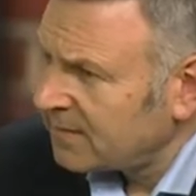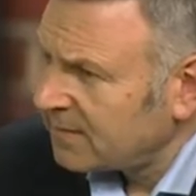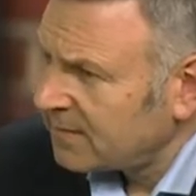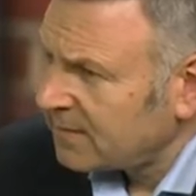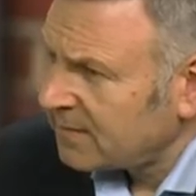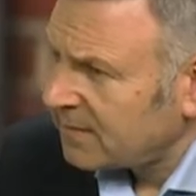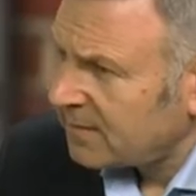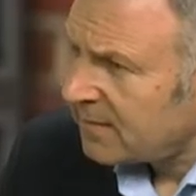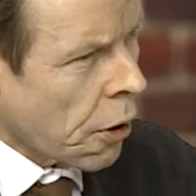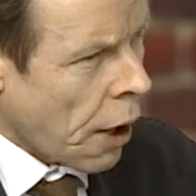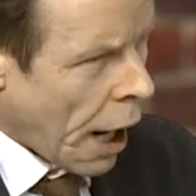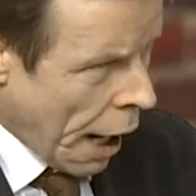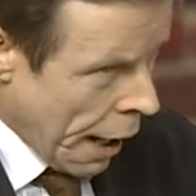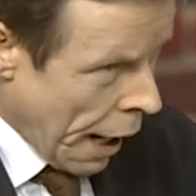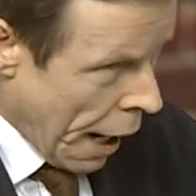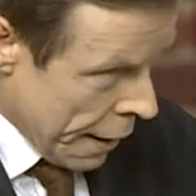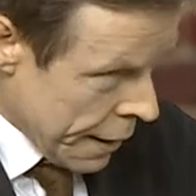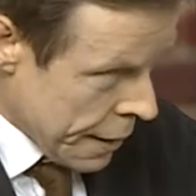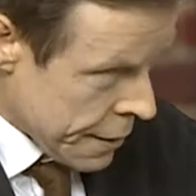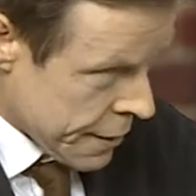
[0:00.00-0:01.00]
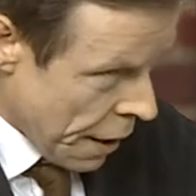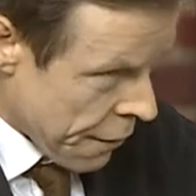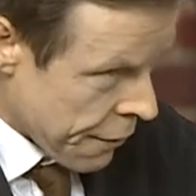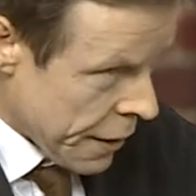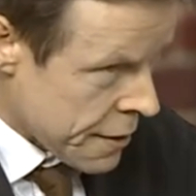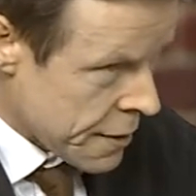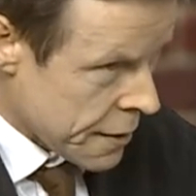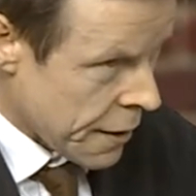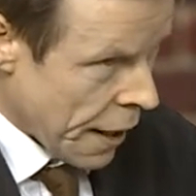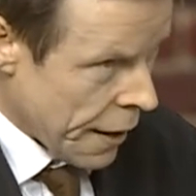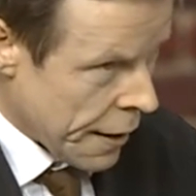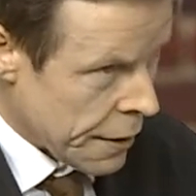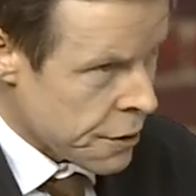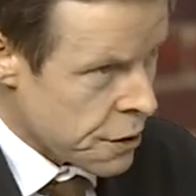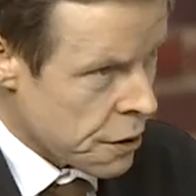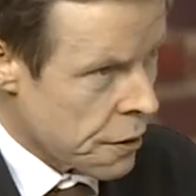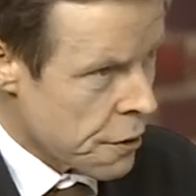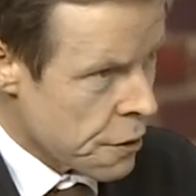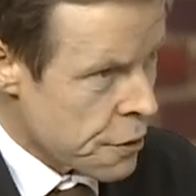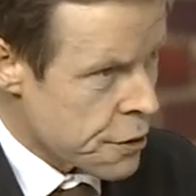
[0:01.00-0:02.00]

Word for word: So uh, at least at this stage.